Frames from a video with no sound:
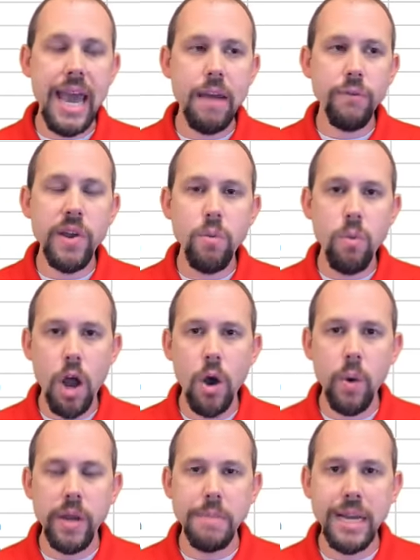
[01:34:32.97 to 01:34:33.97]
every
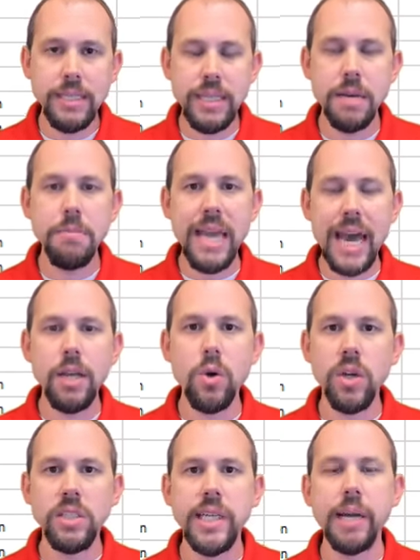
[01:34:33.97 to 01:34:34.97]
row in my dim
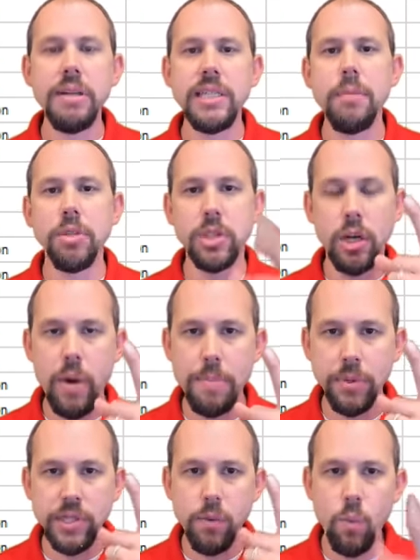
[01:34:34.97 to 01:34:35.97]
category segment table is going to
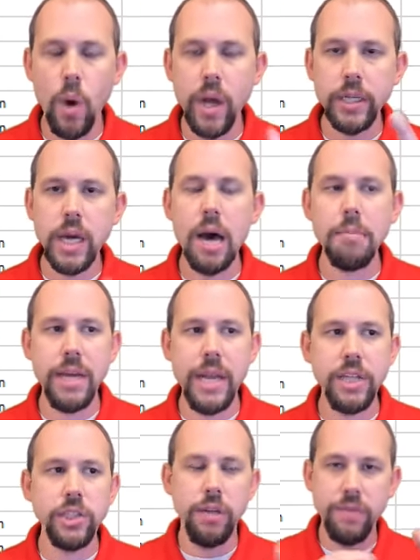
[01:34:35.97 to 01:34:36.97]
represent one
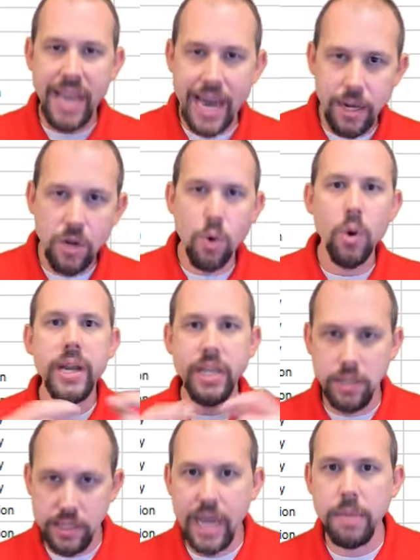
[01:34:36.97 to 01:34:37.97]
combination of category
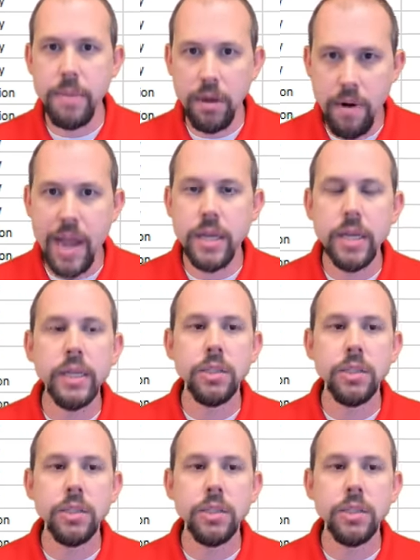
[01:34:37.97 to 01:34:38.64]
and segment, right?